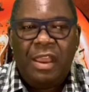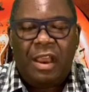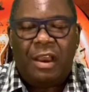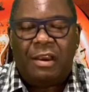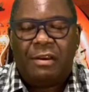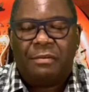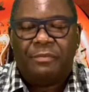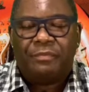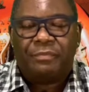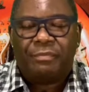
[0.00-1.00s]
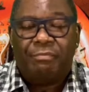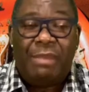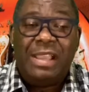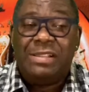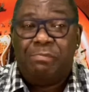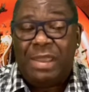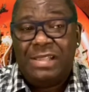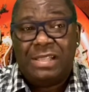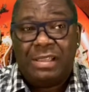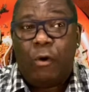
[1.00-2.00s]
um,
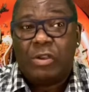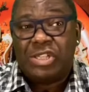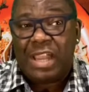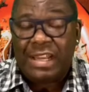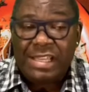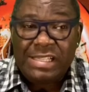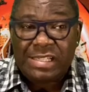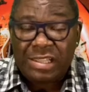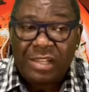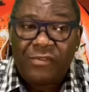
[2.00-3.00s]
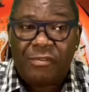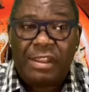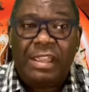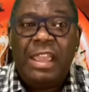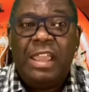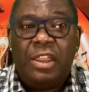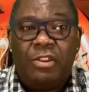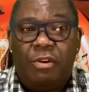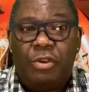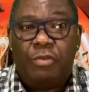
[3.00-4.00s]
basically, or Chinese delivery. You
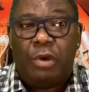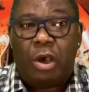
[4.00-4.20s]
know, you would